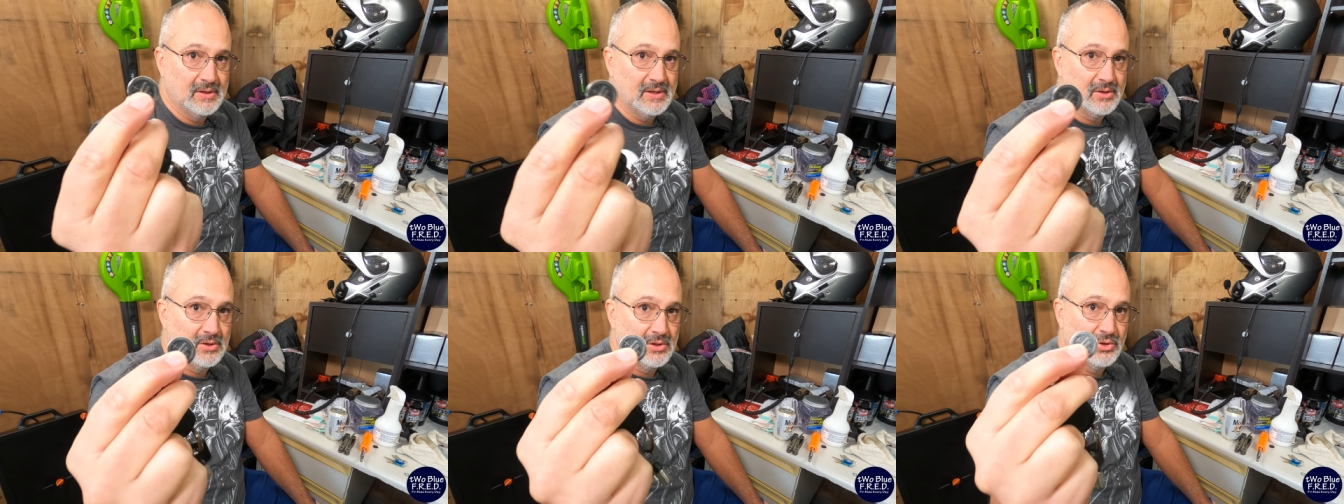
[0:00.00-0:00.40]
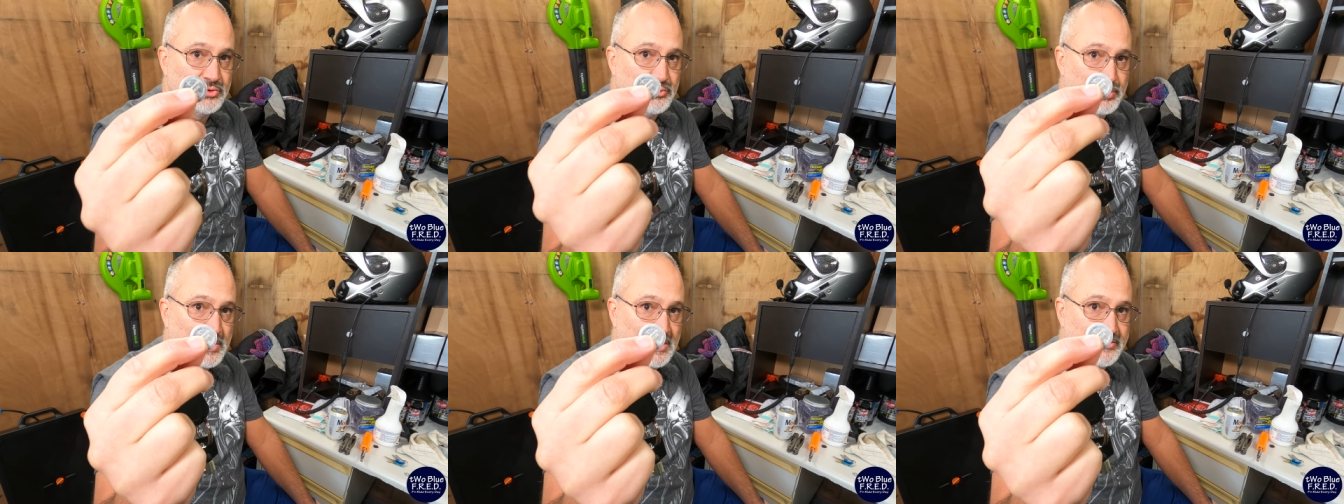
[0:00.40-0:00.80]
in
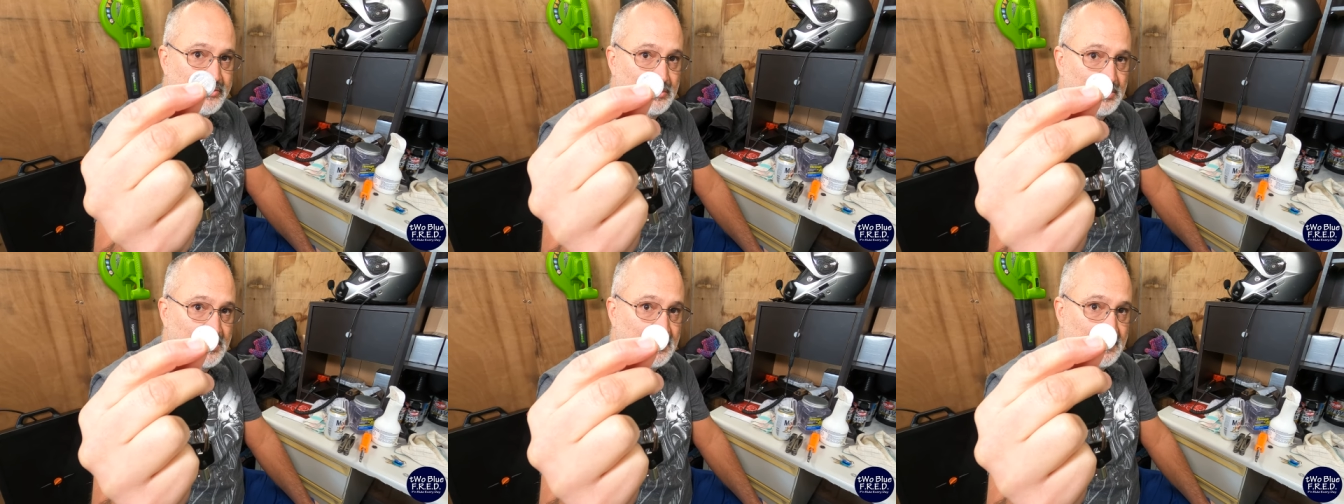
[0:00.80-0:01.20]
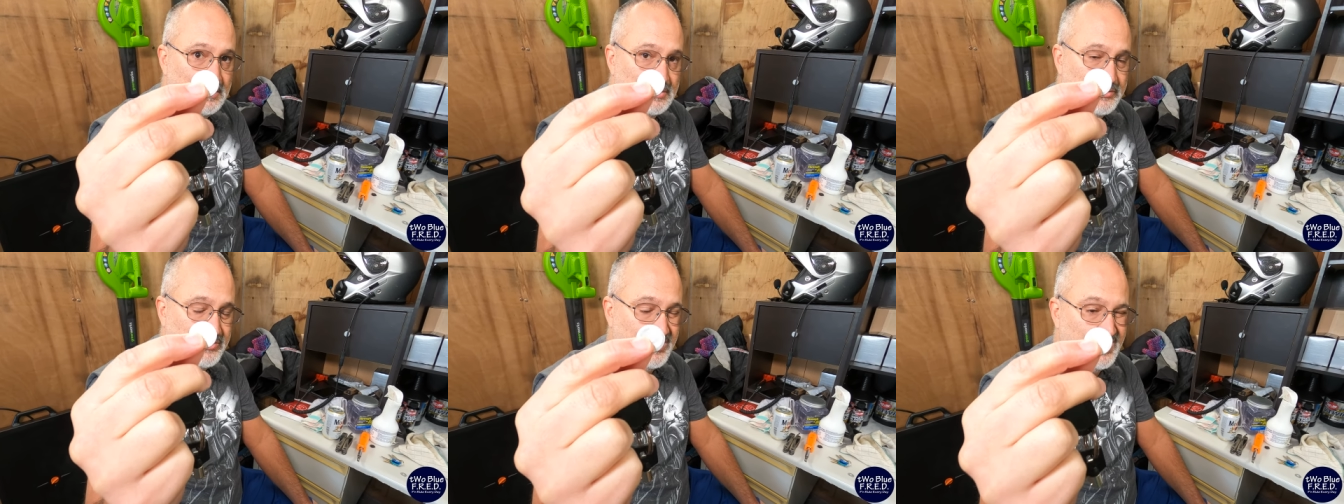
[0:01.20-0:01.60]
close proximity
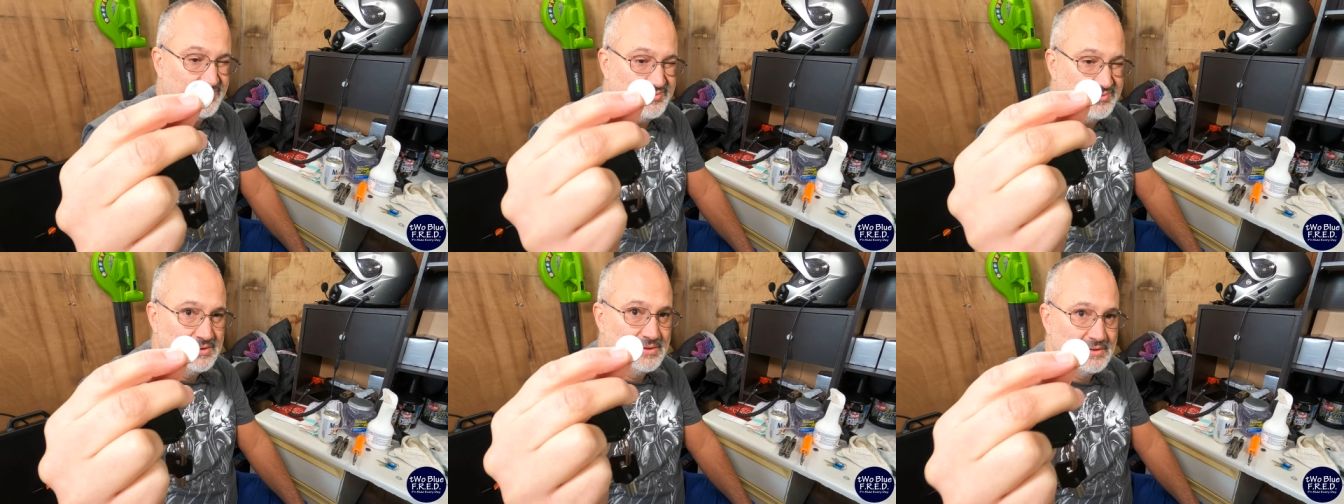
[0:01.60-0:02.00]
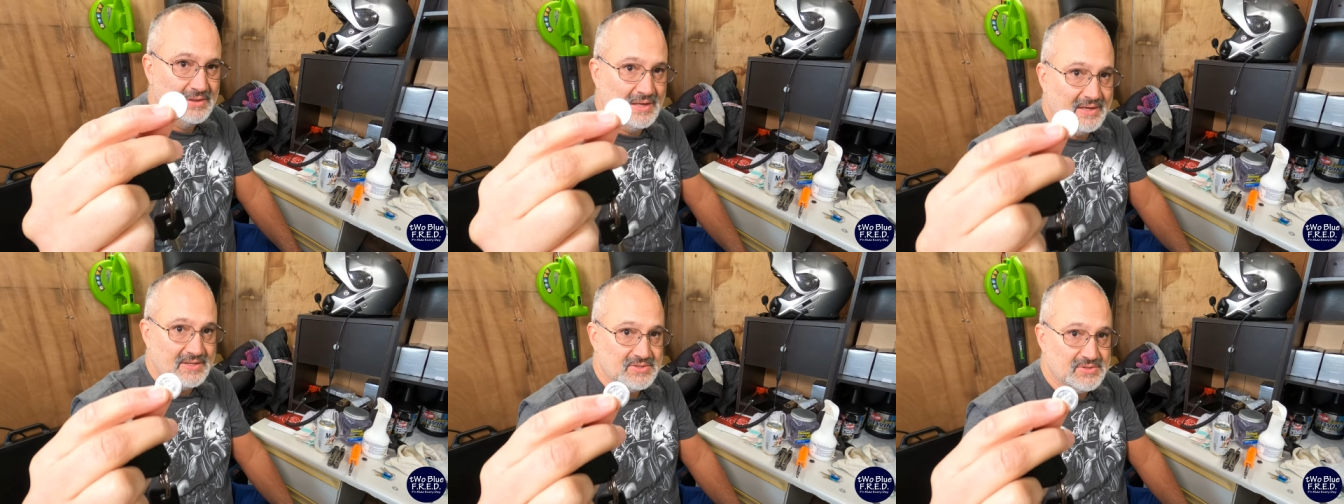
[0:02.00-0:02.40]
to yourself,
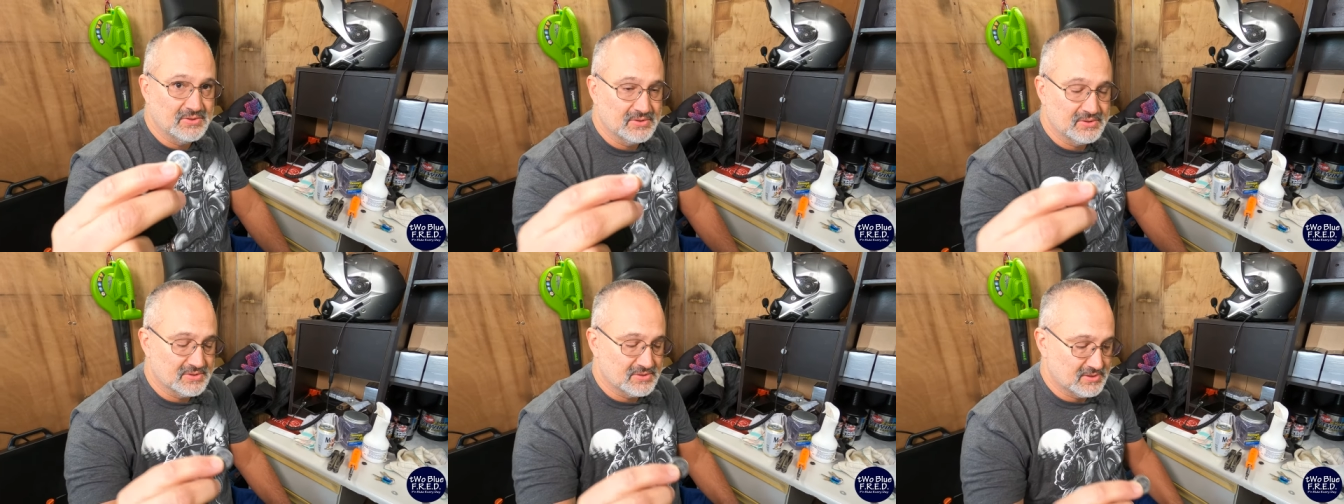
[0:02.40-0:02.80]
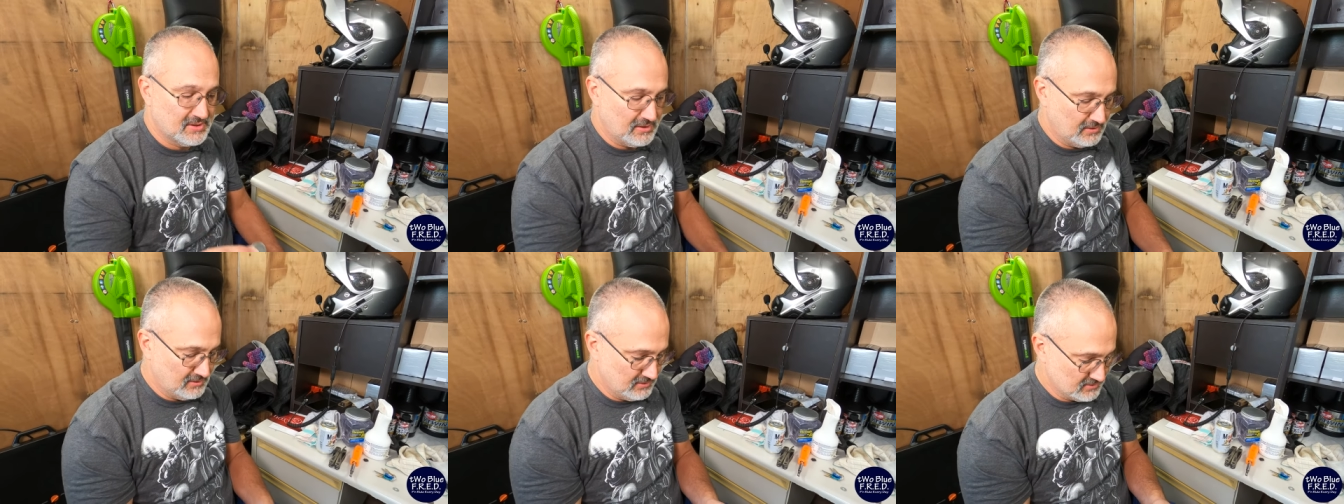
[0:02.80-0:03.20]
a lot easier just to
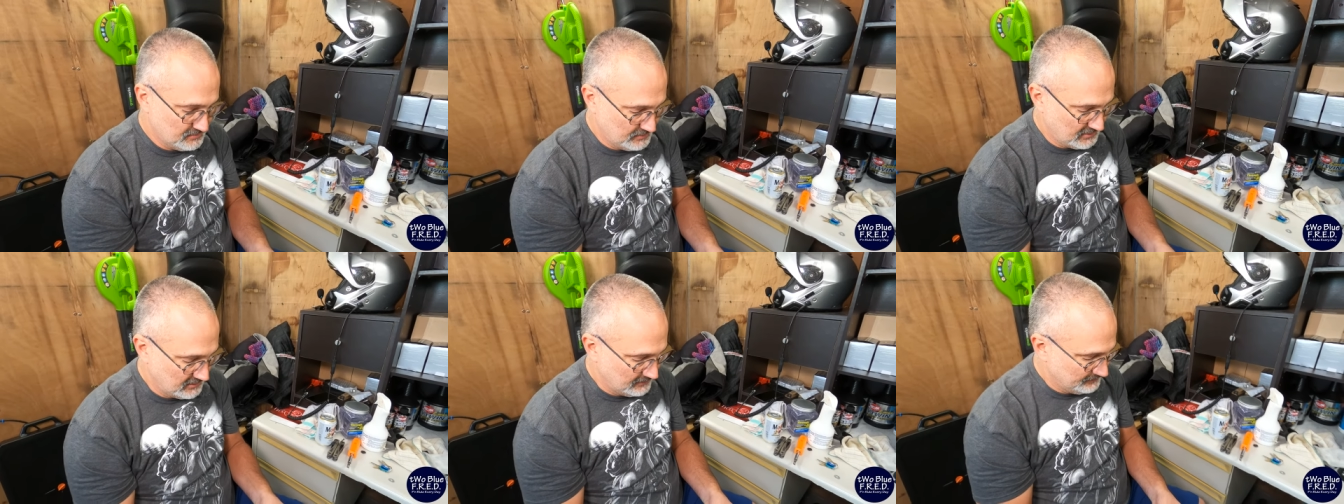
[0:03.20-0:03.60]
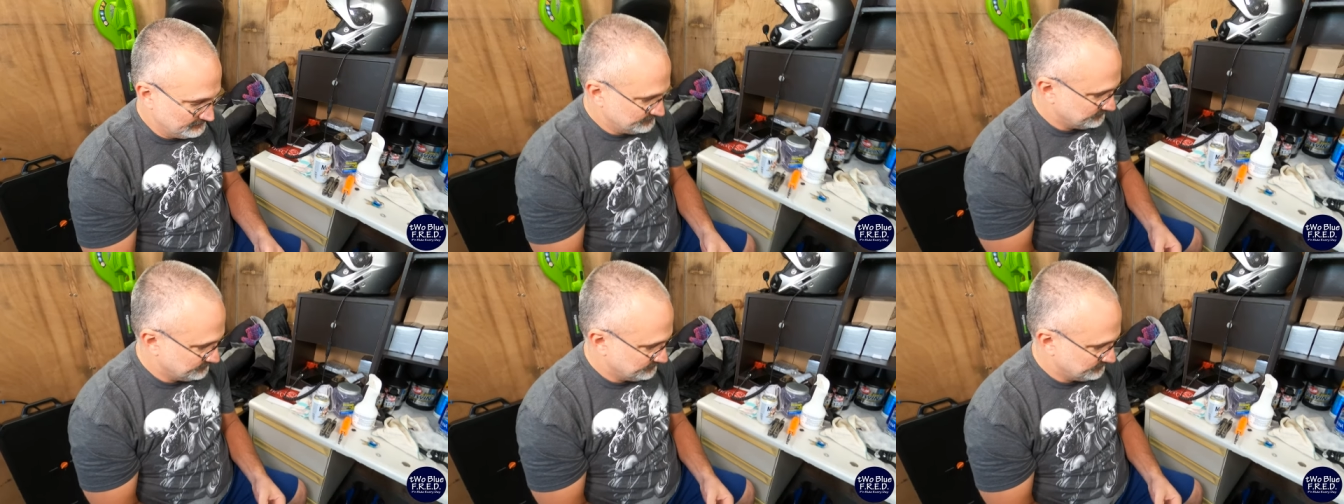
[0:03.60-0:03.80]
carry a spare.